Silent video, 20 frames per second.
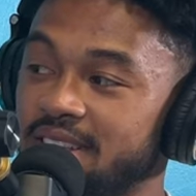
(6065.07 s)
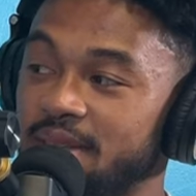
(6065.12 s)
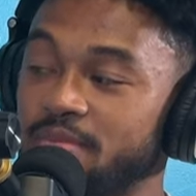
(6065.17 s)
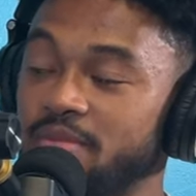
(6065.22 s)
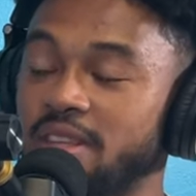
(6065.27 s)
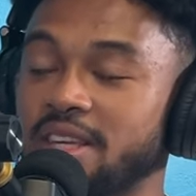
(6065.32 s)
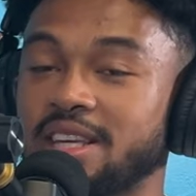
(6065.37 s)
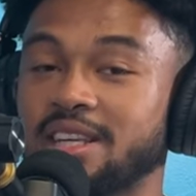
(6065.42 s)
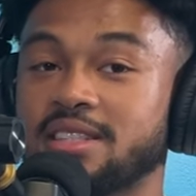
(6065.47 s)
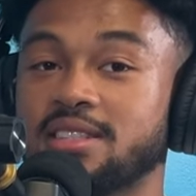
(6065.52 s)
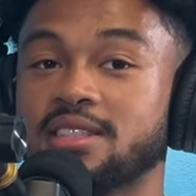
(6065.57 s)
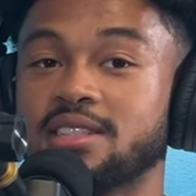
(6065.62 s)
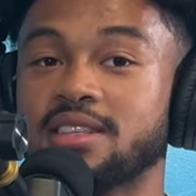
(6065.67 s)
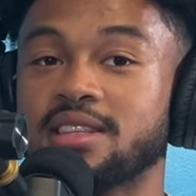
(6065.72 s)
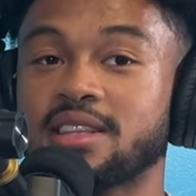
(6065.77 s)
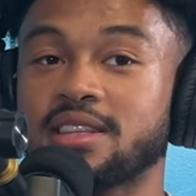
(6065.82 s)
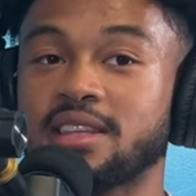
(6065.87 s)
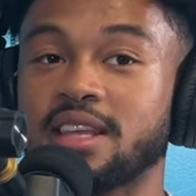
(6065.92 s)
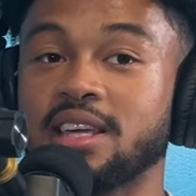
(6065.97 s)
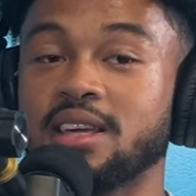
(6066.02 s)
Them things
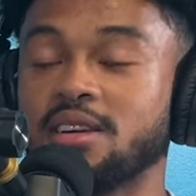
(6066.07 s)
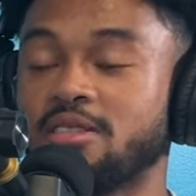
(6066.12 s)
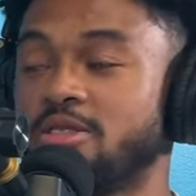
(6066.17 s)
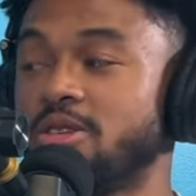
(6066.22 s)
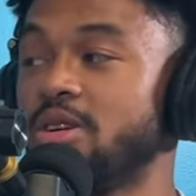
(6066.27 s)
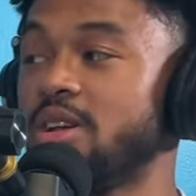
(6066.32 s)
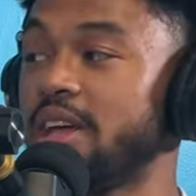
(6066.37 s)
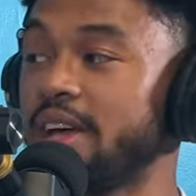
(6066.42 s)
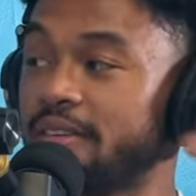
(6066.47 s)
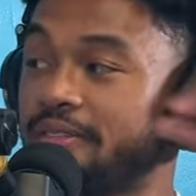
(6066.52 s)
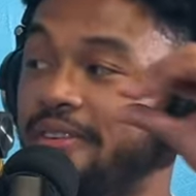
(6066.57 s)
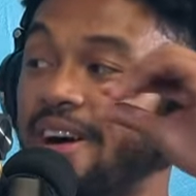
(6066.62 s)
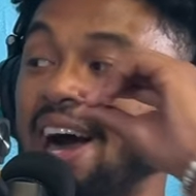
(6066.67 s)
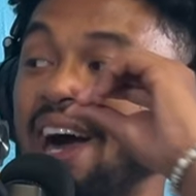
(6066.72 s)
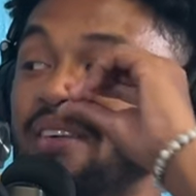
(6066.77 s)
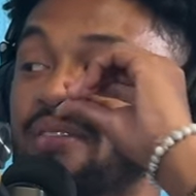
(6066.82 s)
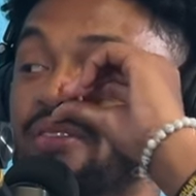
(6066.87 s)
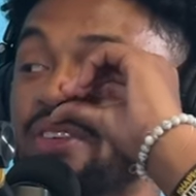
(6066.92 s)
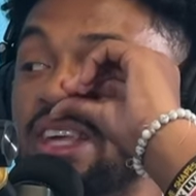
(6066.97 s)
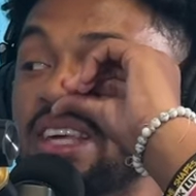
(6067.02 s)
they can grow to like
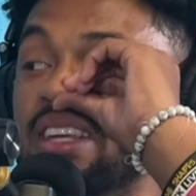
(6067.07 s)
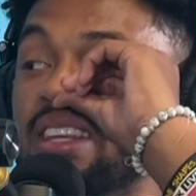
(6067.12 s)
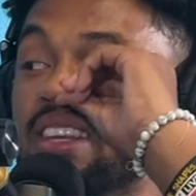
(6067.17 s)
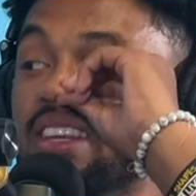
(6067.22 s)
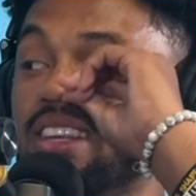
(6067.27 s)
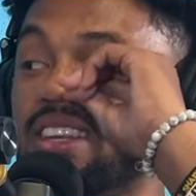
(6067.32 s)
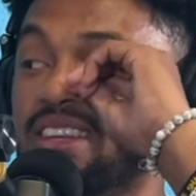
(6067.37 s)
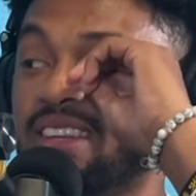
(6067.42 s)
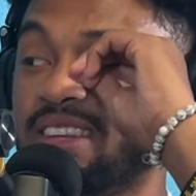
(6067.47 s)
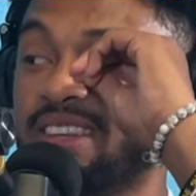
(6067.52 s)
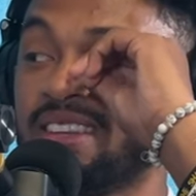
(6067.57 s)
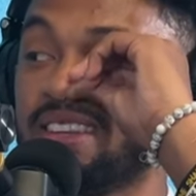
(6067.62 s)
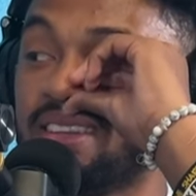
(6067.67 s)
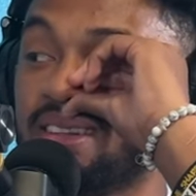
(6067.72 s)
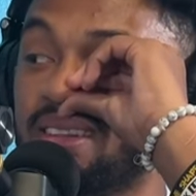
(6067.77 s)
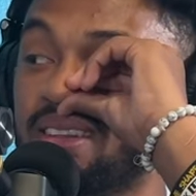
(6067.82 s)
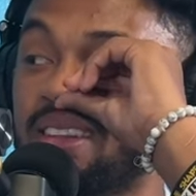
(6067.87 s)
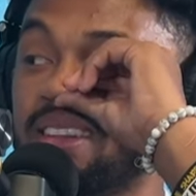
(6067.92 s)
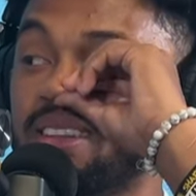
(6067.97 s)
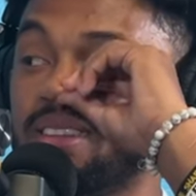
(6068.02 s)
five feet.
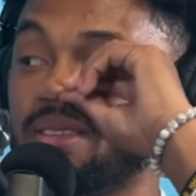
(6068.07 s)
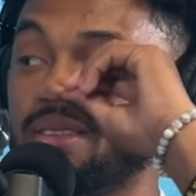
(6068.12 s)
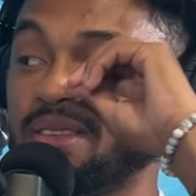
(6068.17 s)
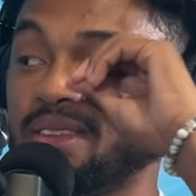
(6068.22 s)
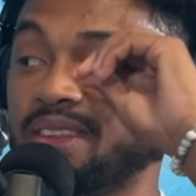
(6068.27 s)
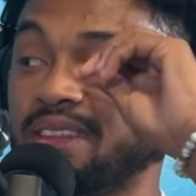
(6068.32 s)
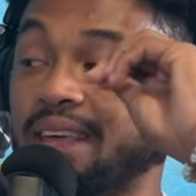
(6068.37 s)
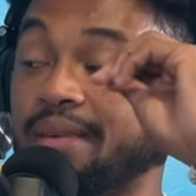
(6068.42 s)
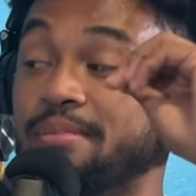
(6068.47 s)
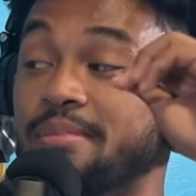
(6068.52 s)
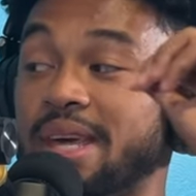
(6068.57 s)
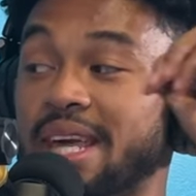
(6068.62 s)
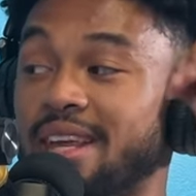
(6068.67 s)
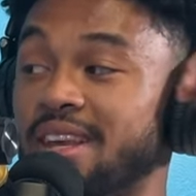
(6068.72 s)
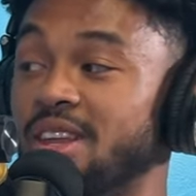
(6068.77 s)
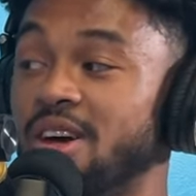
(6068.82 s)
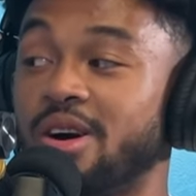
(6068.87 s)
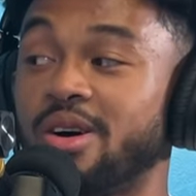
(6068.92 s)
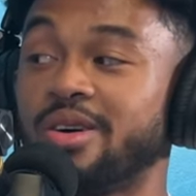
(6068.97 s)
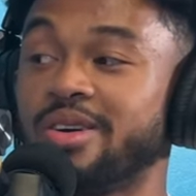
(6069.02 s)
They
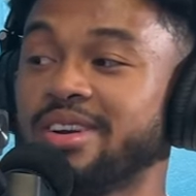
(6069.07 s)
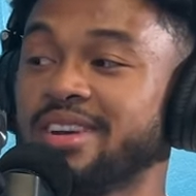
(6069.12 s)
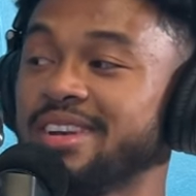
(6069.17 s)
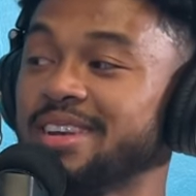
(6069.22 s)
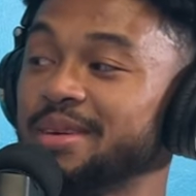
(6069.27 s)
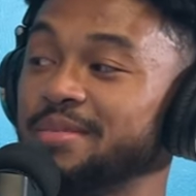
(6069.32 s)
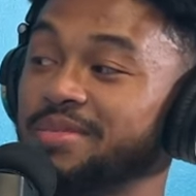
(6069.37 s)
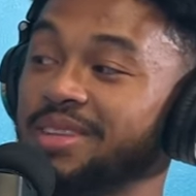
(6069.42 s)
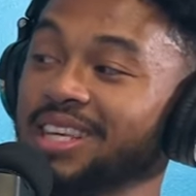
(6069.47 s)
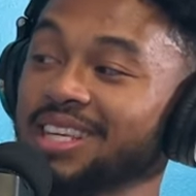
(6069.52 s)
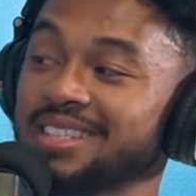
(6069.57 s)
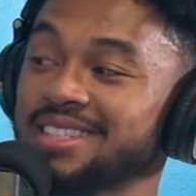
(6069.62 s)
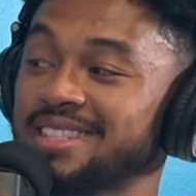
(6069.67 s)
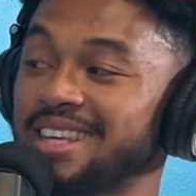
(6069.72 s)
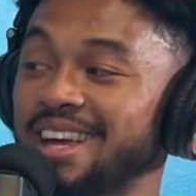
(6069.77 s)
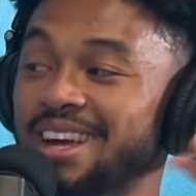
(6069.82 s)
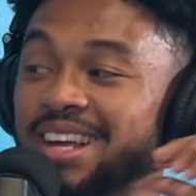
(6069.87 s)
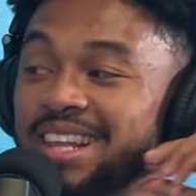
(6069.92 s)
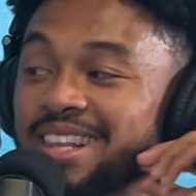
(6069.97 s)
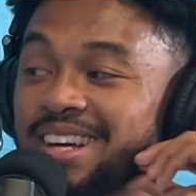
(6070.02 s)
big though. Them things
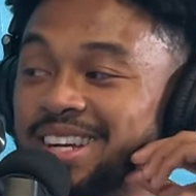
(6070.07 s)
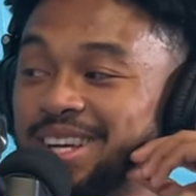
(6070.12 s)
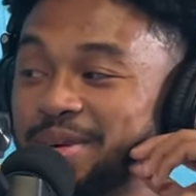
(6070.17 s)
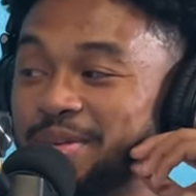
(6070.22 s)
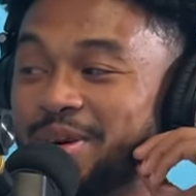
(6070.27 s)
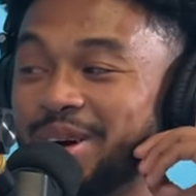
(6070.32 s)
scary looking,